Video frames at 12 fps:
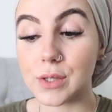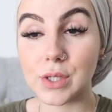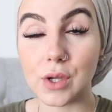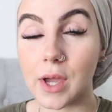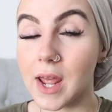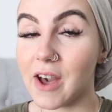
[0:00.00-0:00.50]

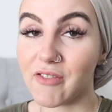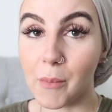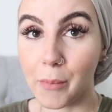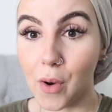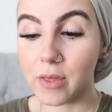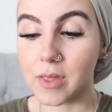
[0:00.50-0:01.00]
so you can
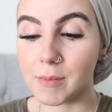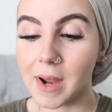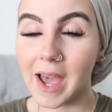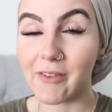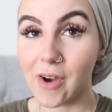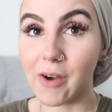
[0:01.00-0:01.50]
have both of them
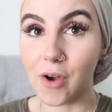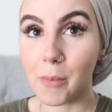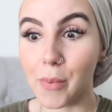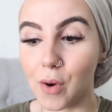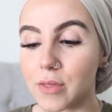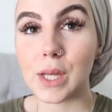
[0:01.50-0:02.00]
i have i've got
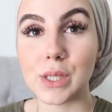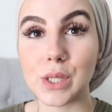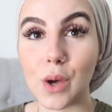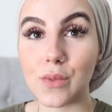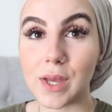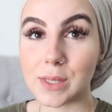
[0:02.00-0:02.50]
both
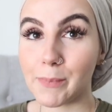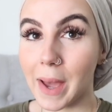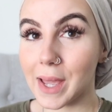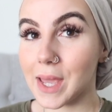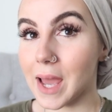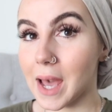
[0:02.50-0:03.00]
so this
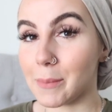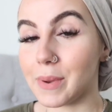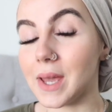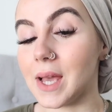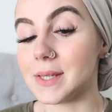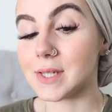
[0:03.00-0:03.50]
banking app
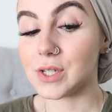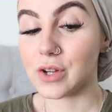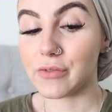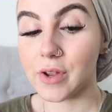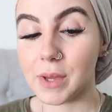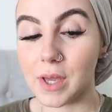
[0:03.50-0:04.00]
is
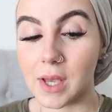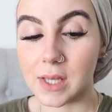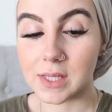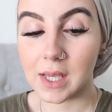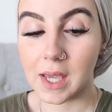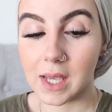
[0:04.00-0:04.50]
different
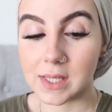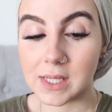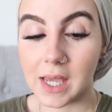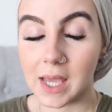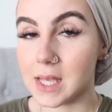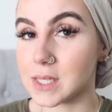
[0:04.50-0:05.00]
because it
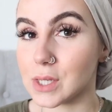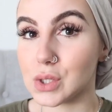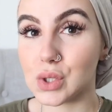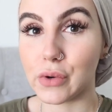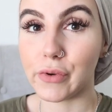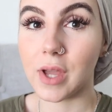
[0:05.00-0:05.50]
is
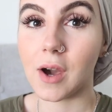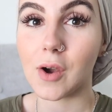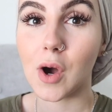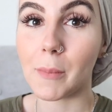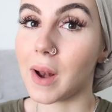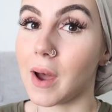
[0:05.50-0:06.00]
sharia
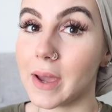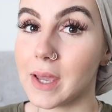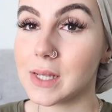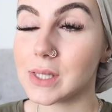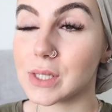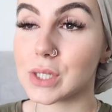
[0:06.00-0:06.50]

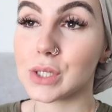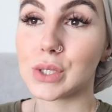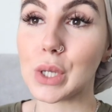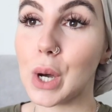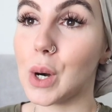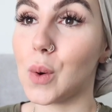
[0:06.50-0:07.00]
compliant
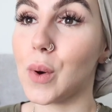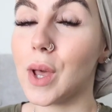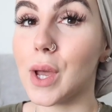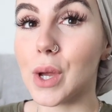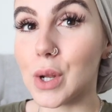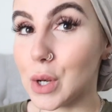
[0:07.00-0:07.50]
so
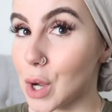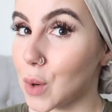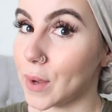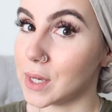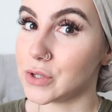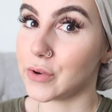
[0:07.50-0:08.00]
no
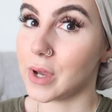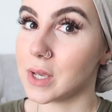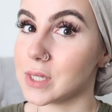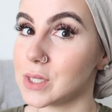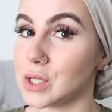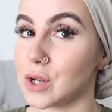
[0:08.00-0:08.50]

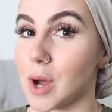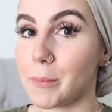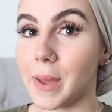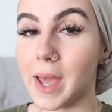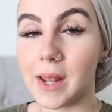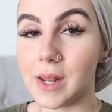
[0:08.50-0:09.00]
interest you're not
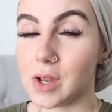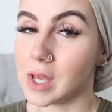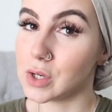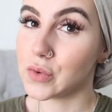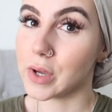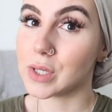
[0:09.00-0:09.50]
paying any
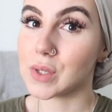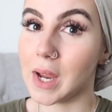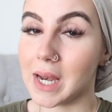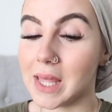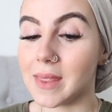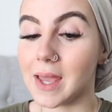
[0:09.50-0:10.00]
interest or
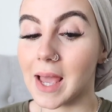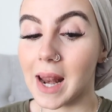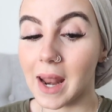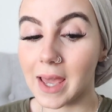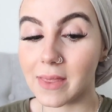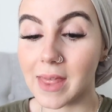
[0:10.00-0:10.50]
anything
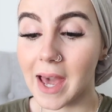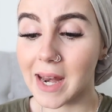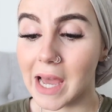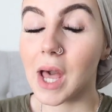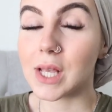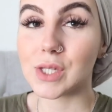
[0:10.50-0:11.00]
like that
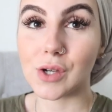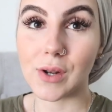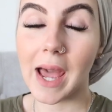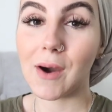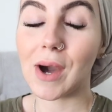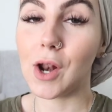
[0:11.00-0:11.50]
now so
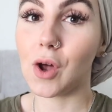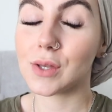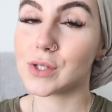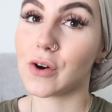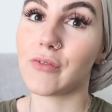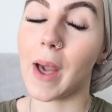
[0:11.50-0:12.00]
now a
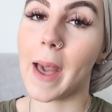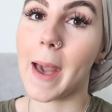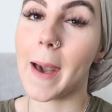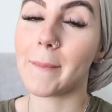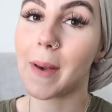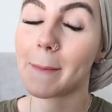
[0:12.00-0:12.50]
lot of
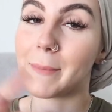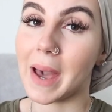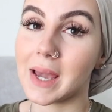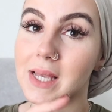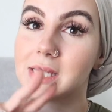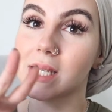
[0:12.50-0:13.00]
um,
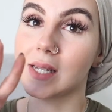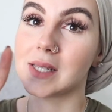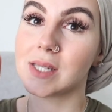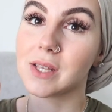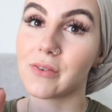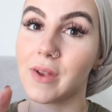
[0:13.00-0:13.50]
banks and
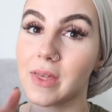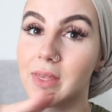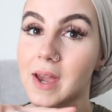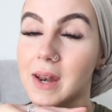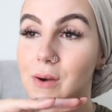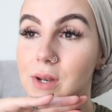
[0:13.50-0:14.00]
stuff like
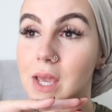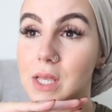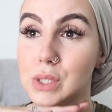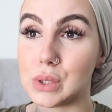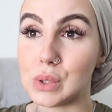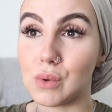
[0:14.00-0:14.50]
that
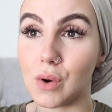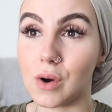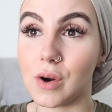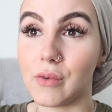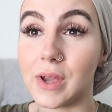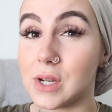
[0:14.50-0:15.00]
nowadays do a
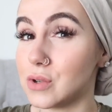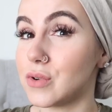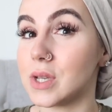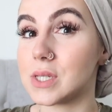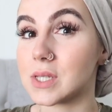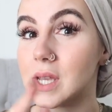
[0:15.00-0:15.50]
lot of
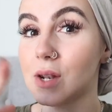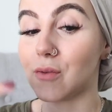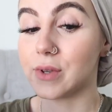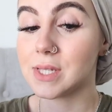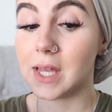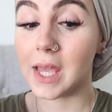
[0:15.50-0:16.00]
interest and
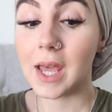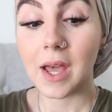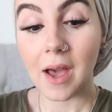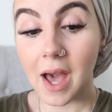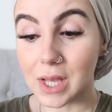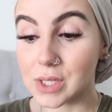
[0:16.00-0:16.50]
obviously
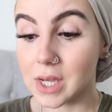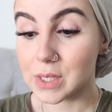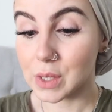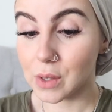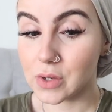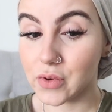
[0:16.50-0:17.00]
as you guys
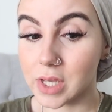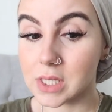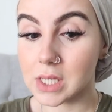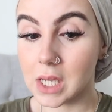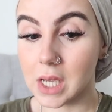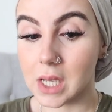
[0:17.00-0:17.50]
know
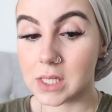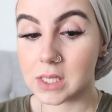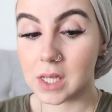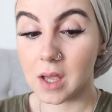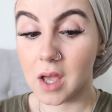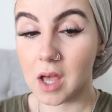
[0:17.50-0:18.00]
interest is
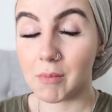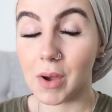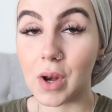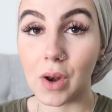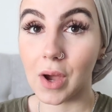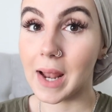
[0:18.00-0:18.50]
um,
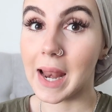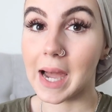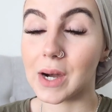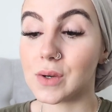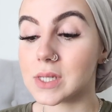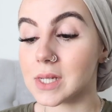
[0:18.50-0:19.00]
not
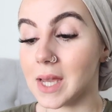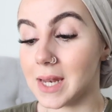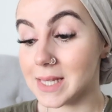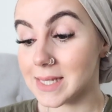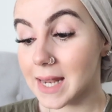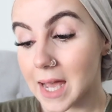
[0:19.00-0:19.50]
allowed in
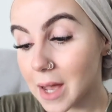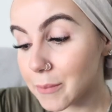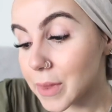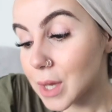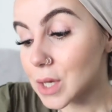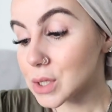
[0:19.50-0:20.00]
islam
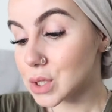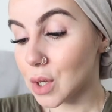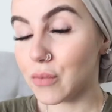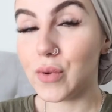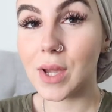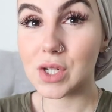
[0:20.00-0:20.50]
so
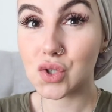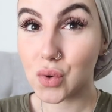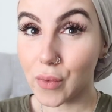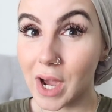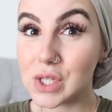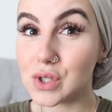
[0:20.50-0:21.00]
if we can
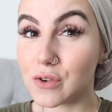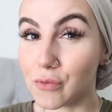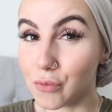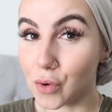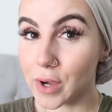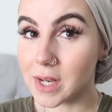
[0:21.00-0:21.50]
try to
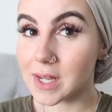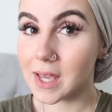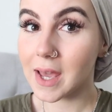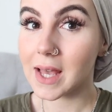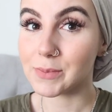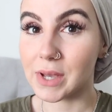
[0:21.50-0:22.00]
avoid
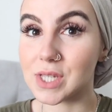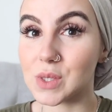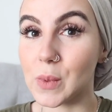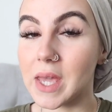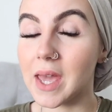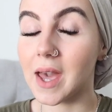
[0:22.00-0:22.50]
it as best as
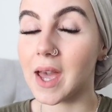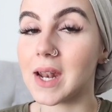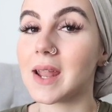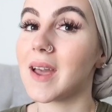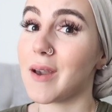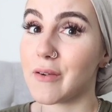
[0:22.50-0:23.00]
we
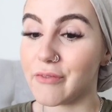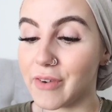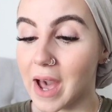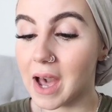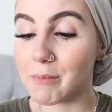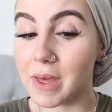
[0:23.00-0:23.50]
can
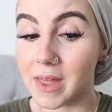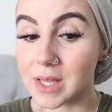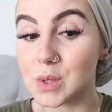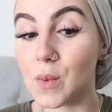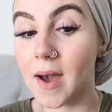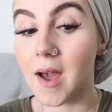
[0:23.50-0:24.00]
fab and
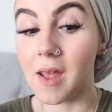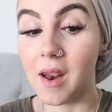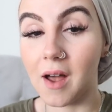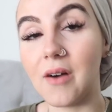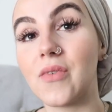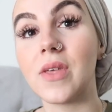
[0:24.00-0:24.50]
that's why i
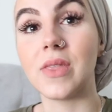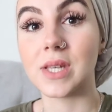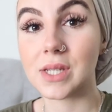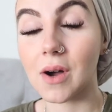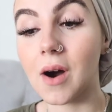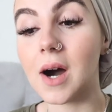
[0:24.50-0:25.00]
love this
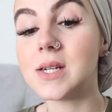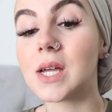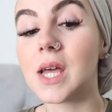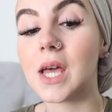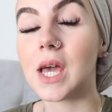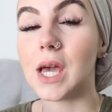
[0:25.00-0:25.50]
card
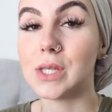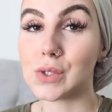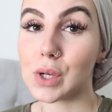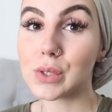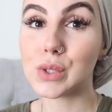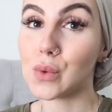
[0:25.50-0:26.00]
it's
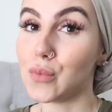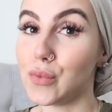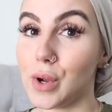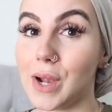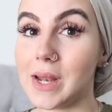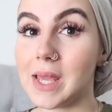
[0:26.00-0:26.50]
also
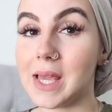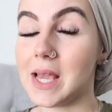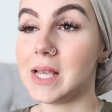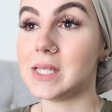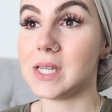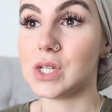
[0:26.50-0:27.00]
really
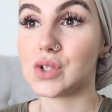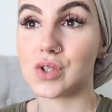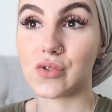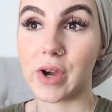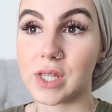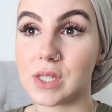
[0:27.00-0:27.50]
easy to
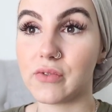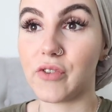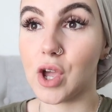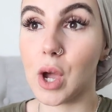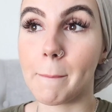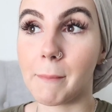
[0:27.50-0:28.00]

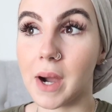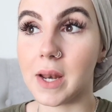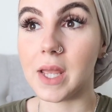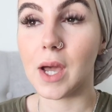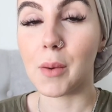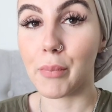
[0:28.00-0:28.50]
transfer
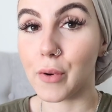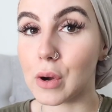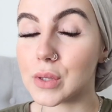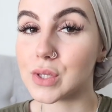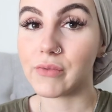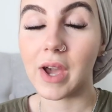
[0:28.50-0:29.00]
money
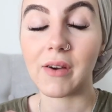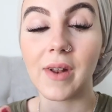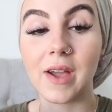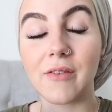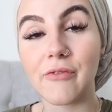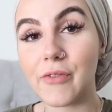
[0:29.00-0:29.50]
abroad so if you have
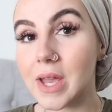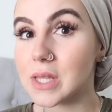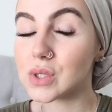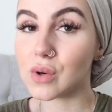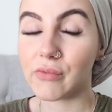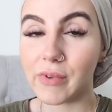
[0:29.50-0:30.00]
like
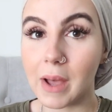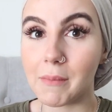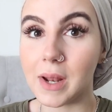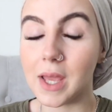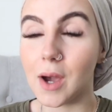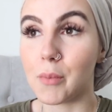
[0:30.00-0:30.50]
friends or
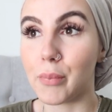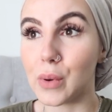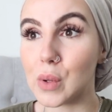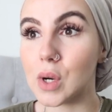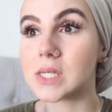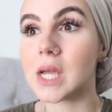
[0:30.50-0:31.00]
family
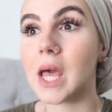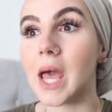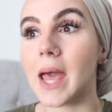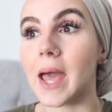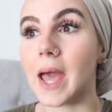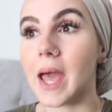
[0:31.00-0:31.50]
abroad
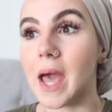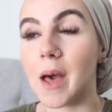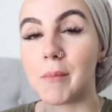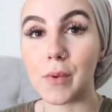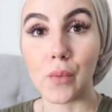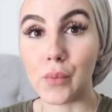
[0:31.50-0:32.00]

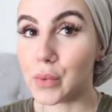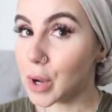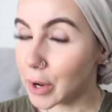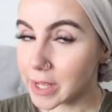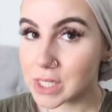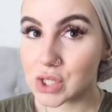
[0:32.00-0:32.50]
um,
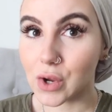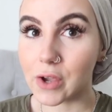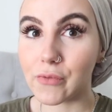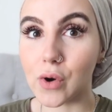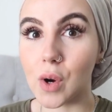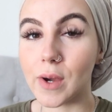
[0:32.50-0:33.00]
really
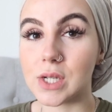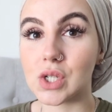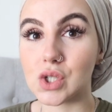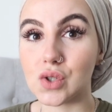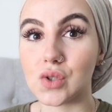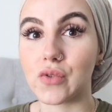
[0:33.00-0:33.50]
straightforward
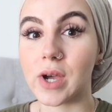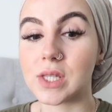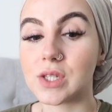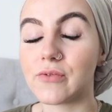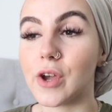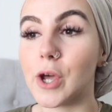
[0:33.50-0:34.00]
to
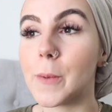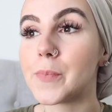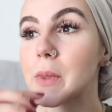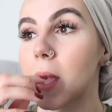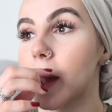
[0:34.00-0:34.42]
transfer.